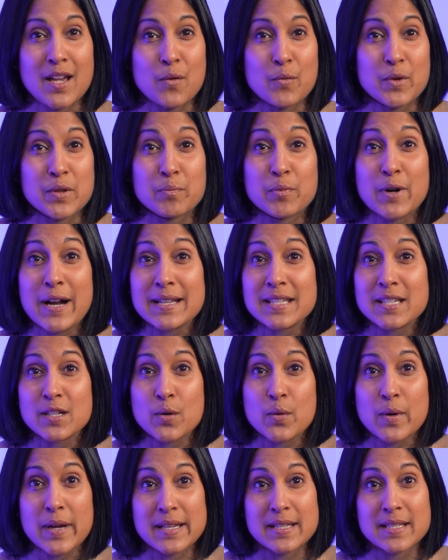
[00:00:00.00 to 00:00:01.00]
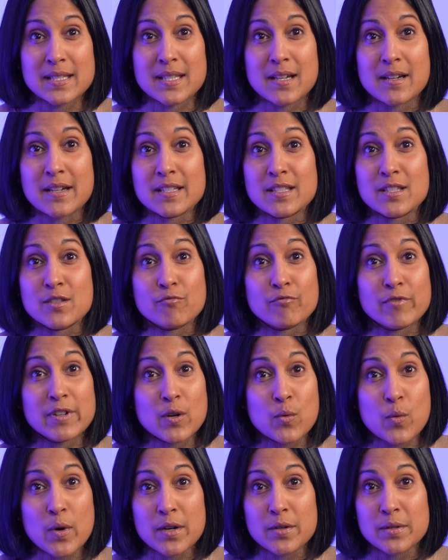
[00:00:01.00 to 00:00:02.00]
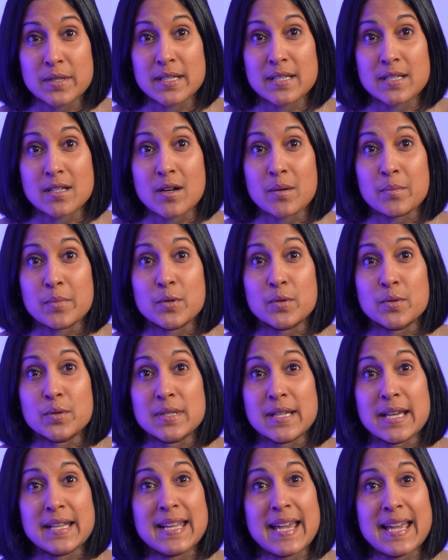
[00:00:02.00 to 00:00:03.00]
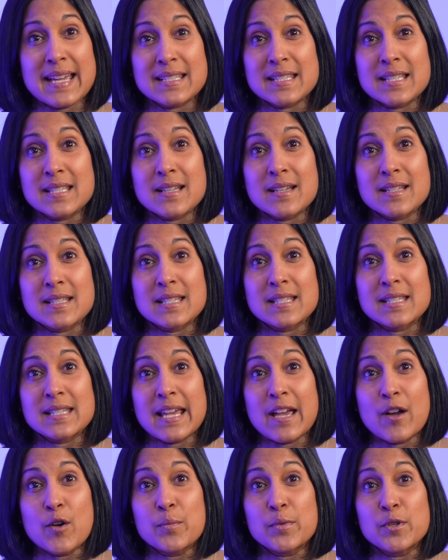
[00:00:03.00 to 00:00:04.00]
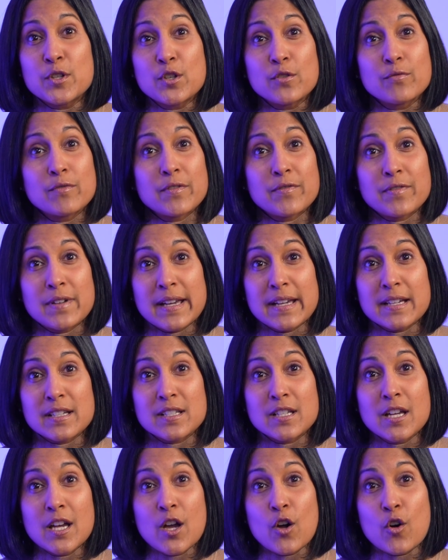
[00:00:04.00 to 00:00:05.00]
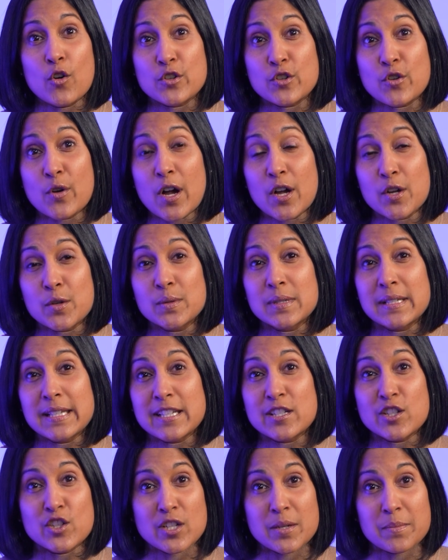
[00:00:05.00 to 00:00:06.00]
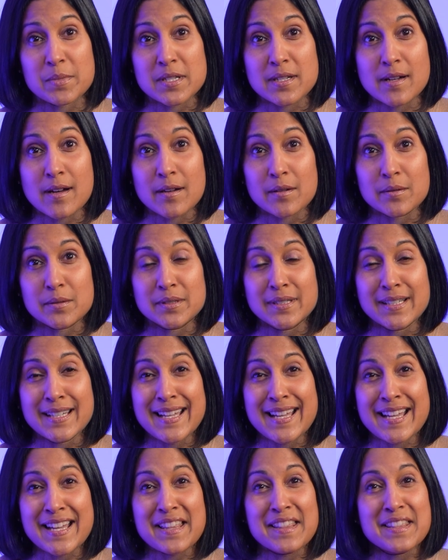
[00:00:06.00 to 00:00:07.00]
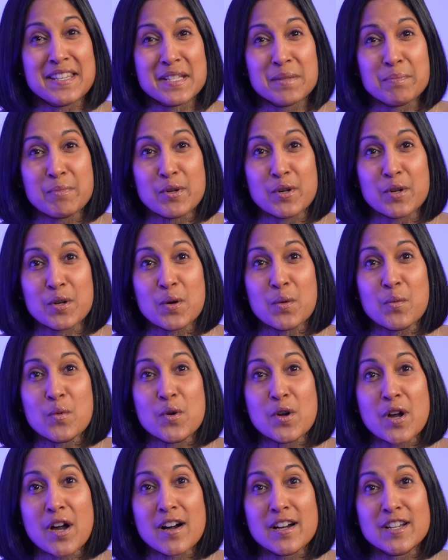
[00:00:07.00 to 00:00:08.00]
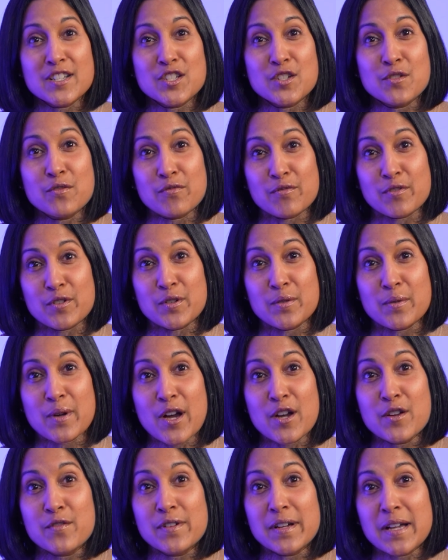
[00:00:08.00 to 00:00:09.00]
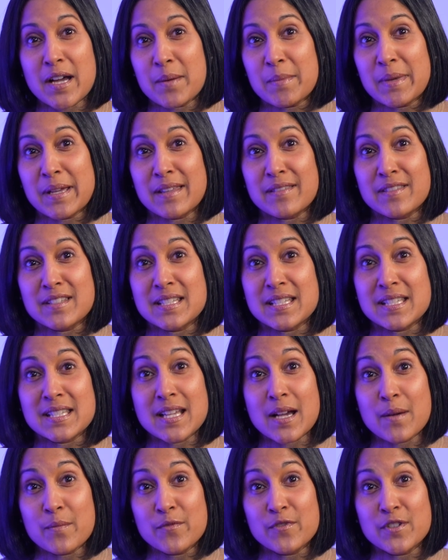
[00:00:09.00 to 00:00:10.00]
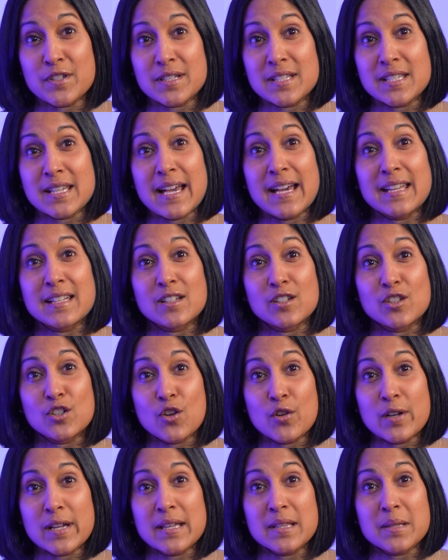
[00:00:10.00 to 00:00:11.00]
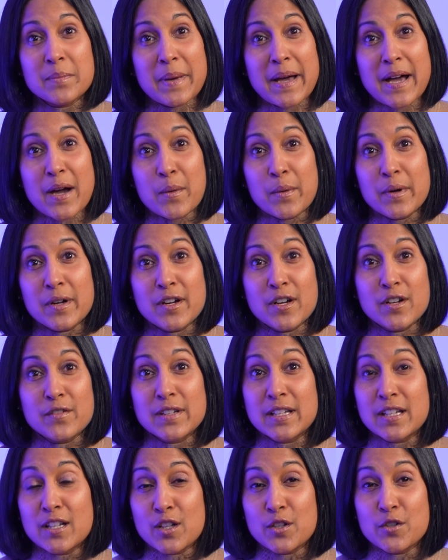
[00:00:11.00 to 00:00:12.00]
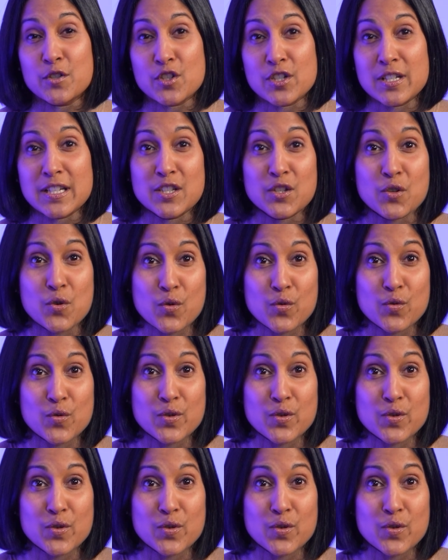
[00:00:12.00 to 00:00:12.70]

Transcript: With practical insights, real-world examples, and exercises to help you reflect on your own leadership style, this book will guide you through overcoming the discomfort and unlocking the power of inclusion in your